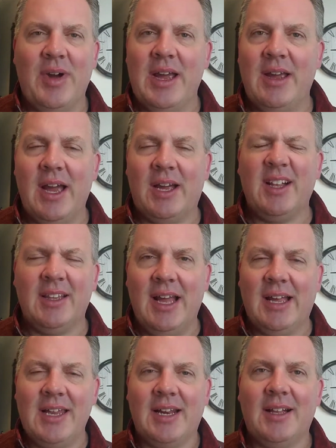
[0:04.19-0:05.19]
I, I,
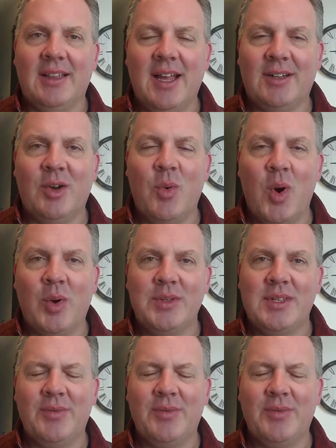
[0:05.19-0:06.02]
I kind of collect quotes.